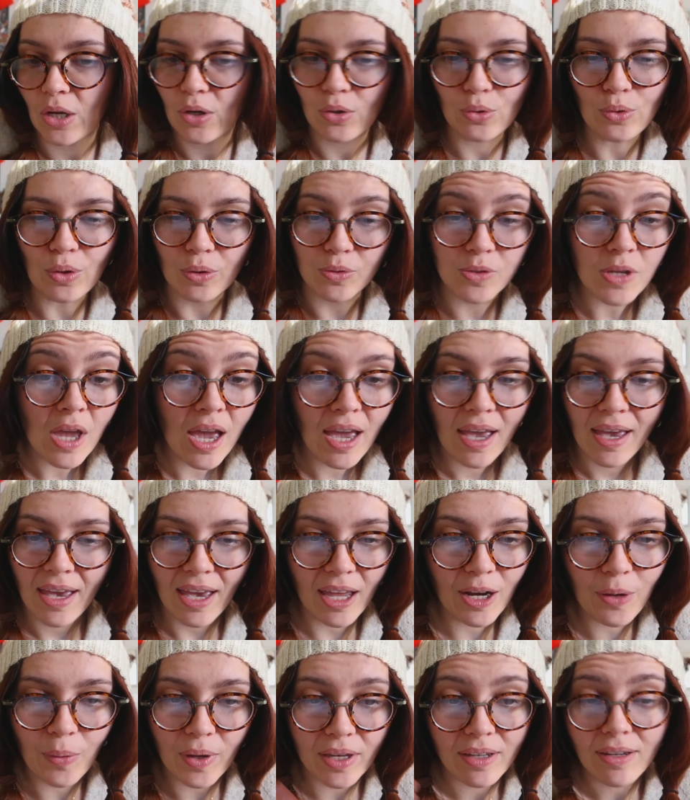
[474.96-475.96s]
Who knows?
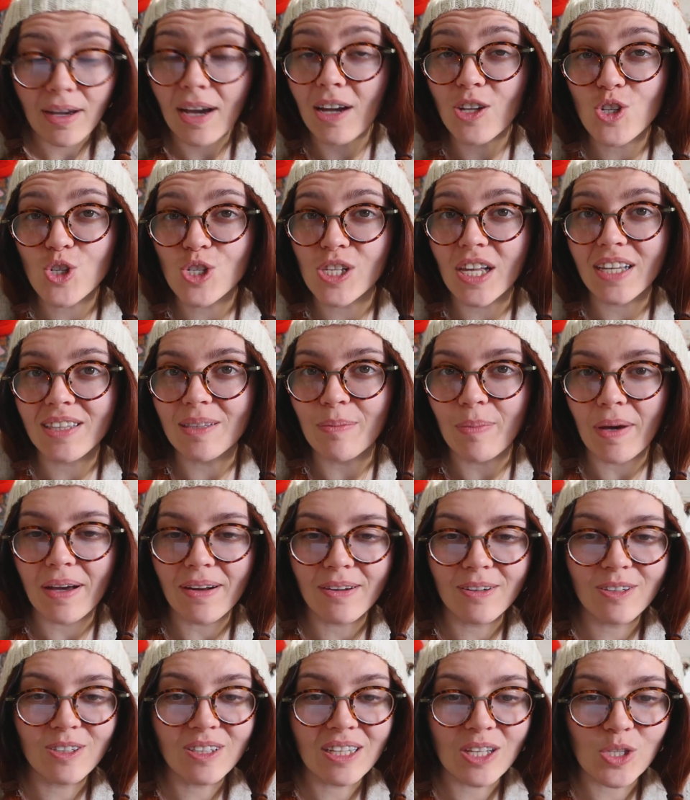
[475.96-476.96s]
Anyway, I just like the
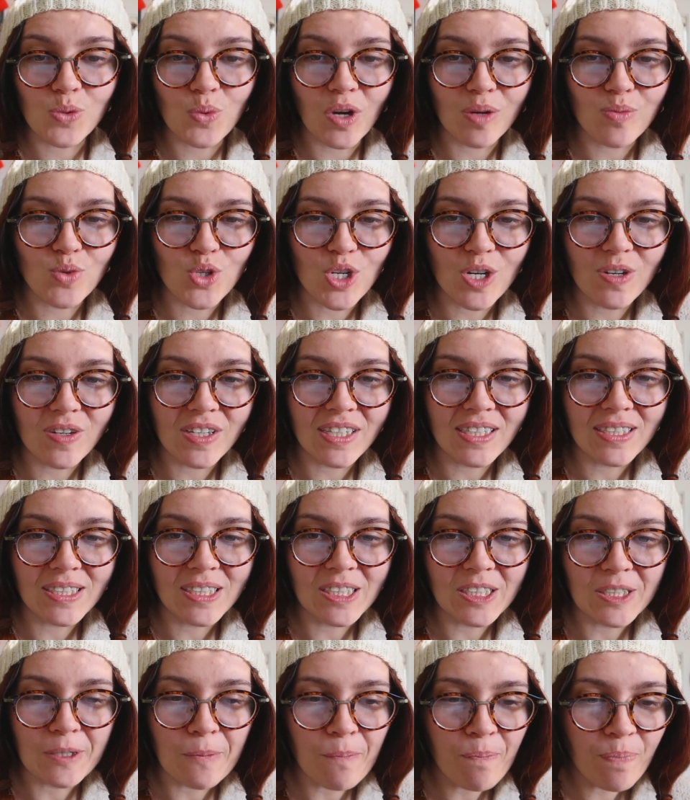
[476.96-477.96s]
pattern. That's why I'm sharing it
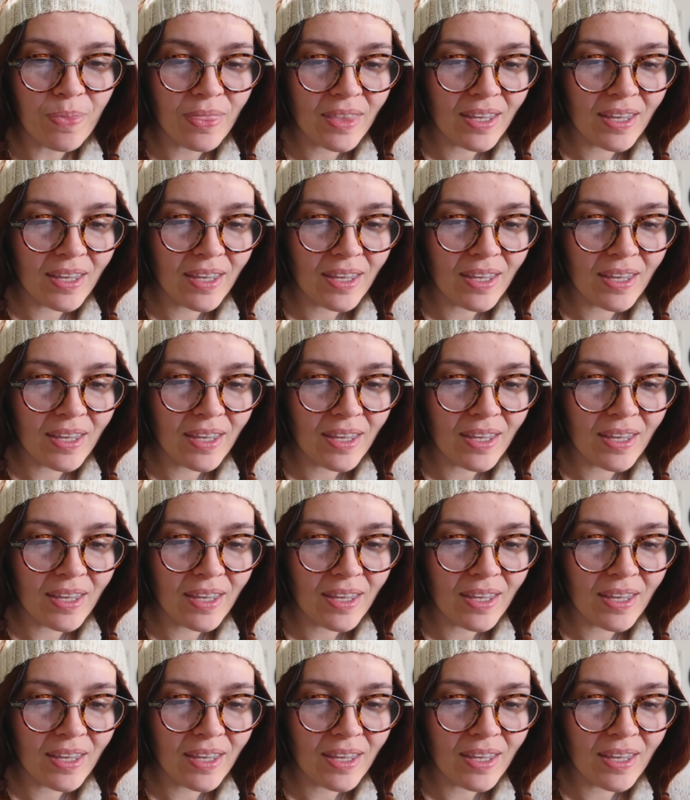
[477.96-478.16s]
here.